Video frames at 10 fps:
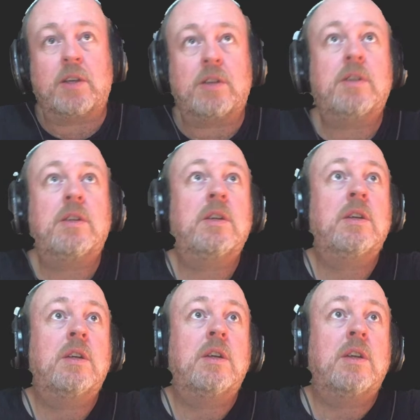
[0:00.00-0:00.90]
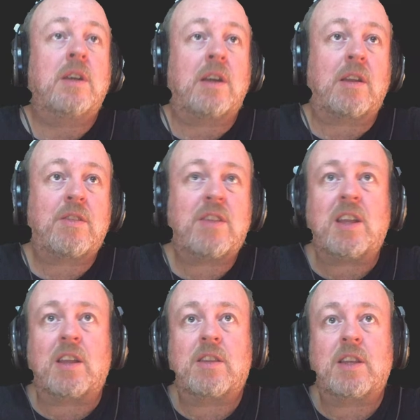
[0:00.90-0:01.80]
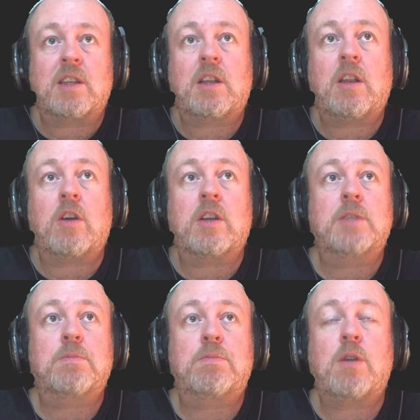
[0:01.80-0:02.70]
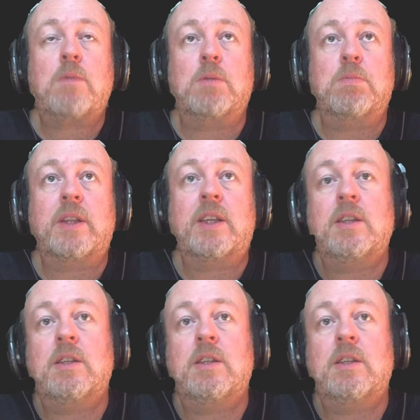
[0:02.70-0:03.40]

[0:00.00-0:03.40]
on. I think this clock is probably,